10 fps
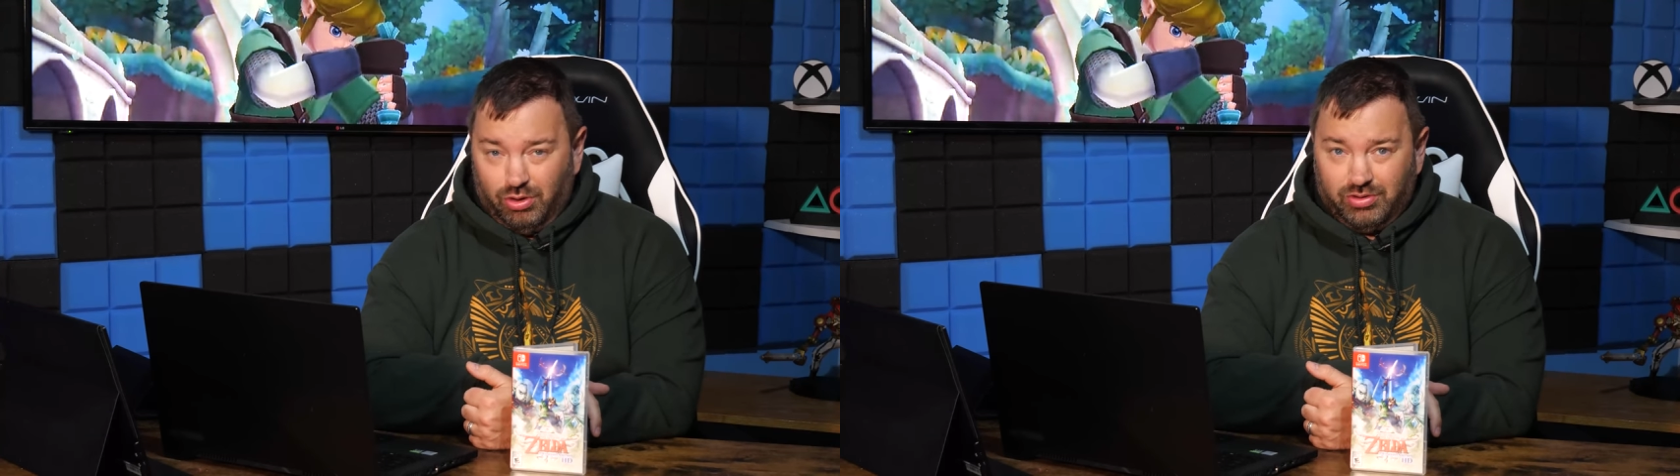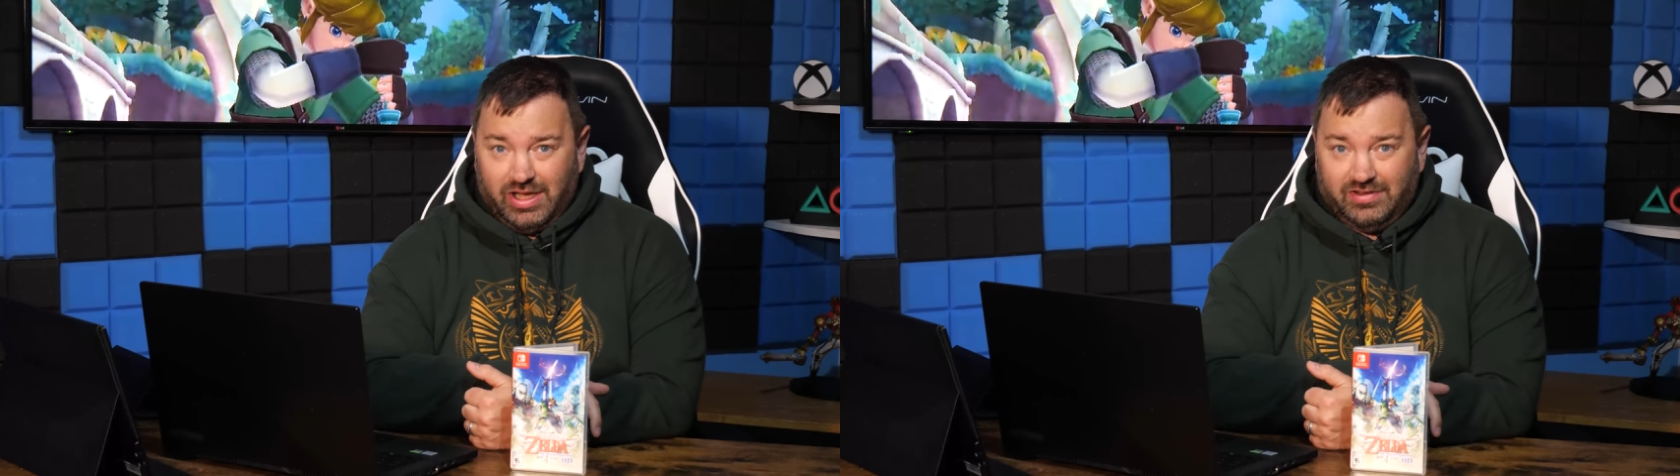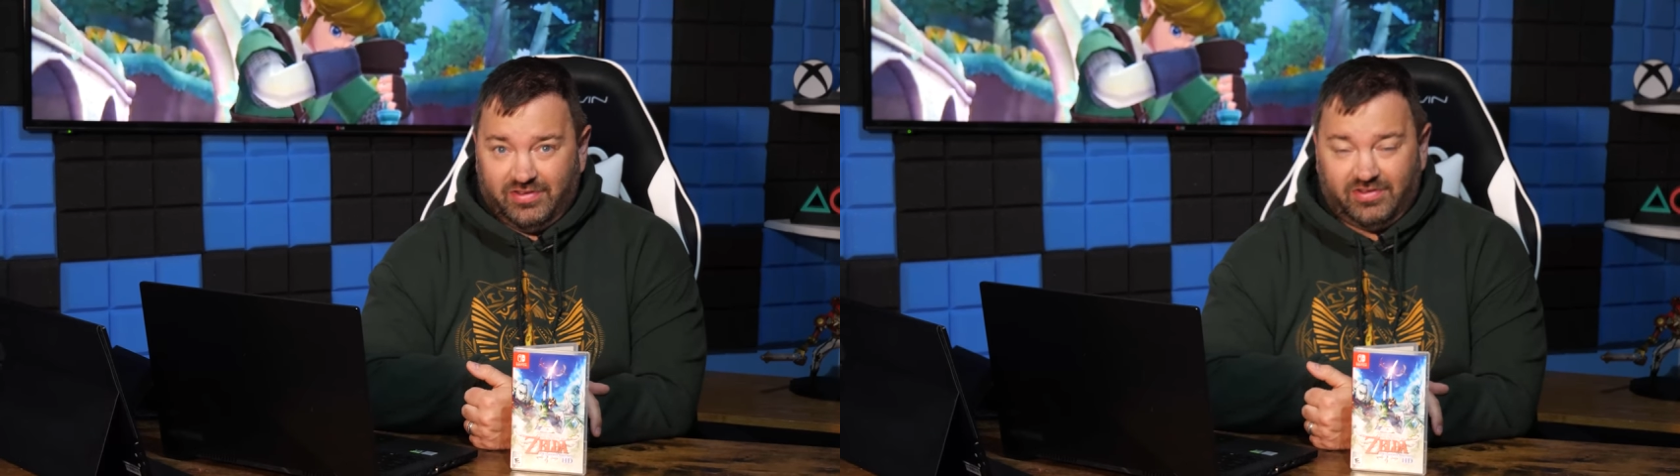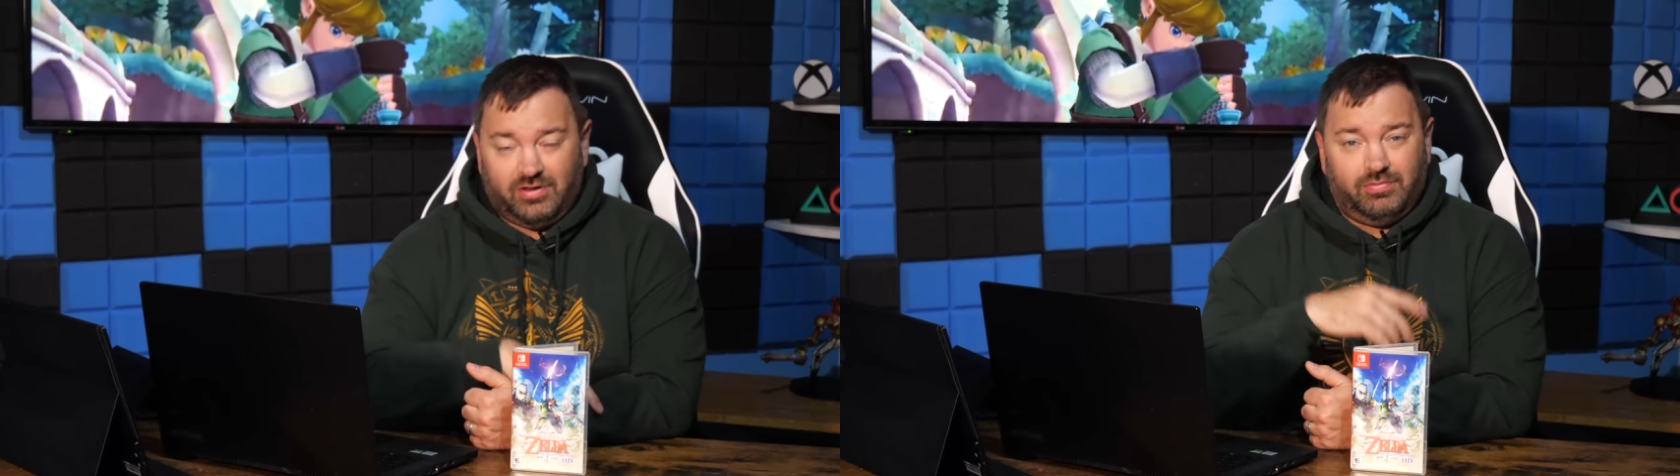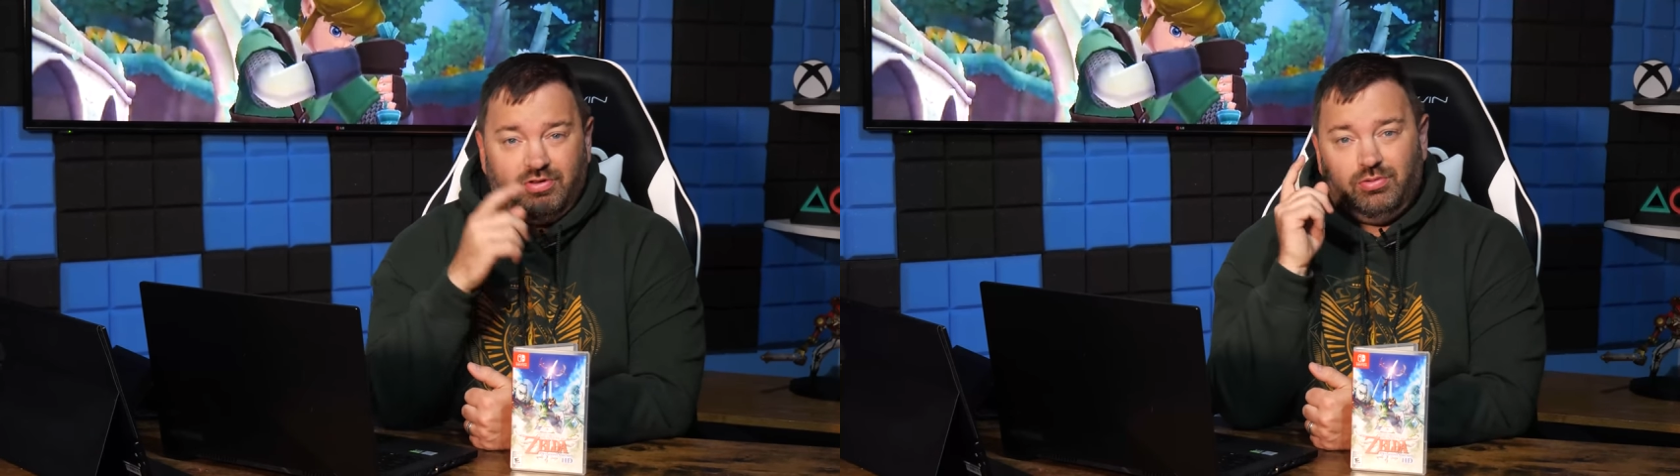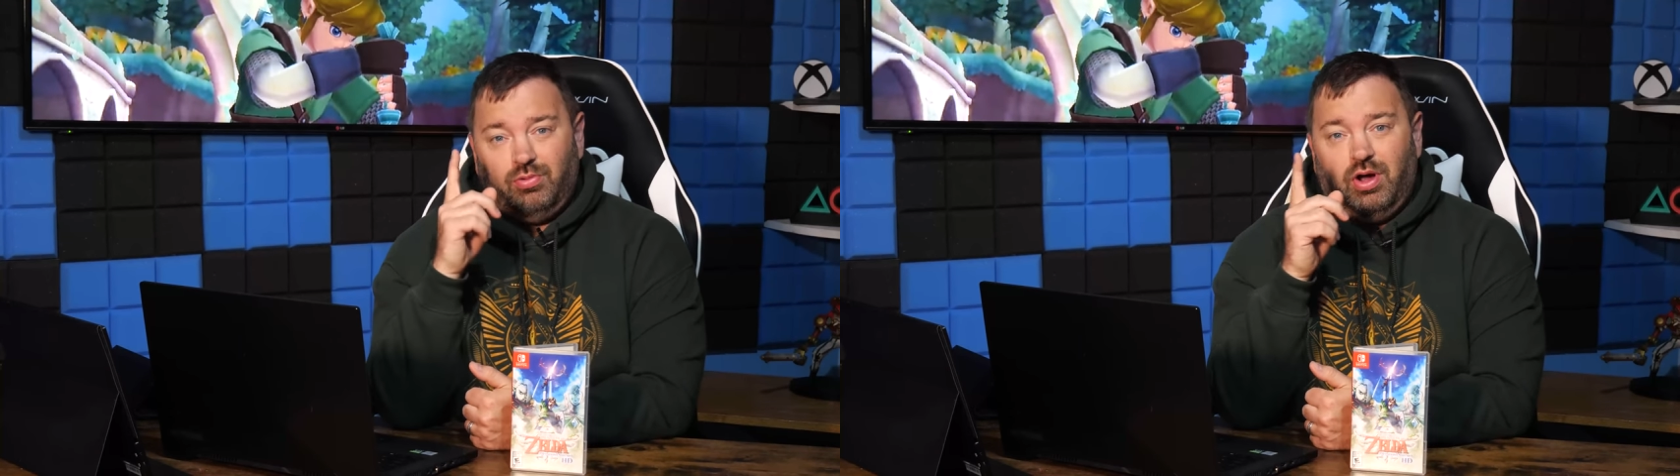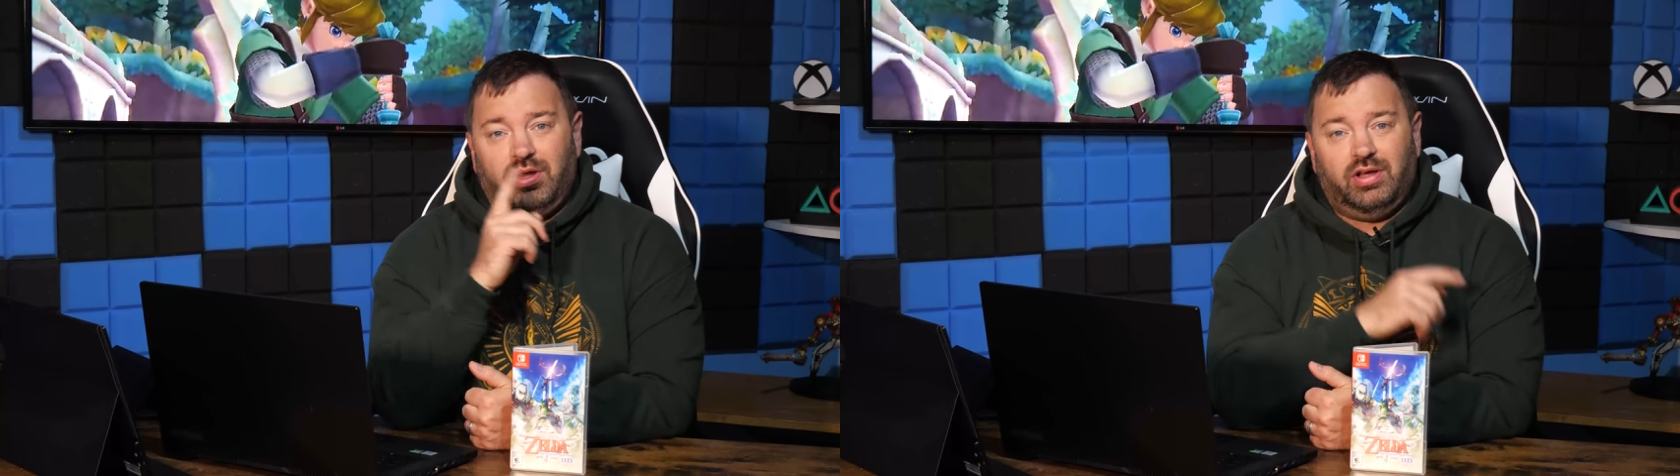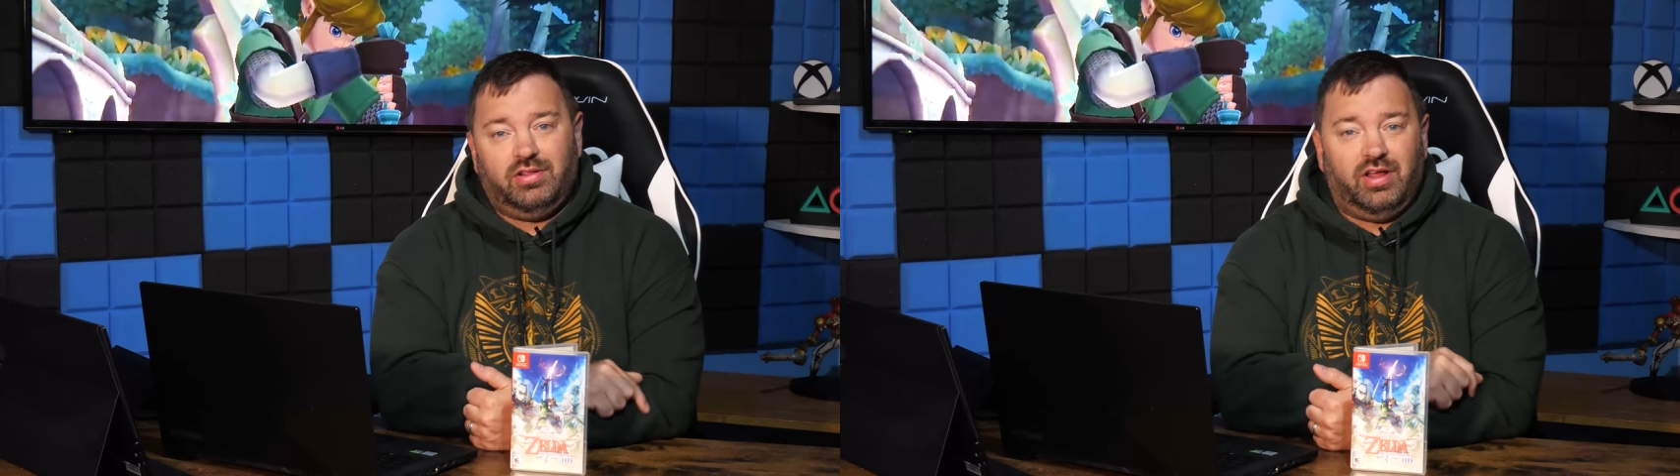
OLED system to one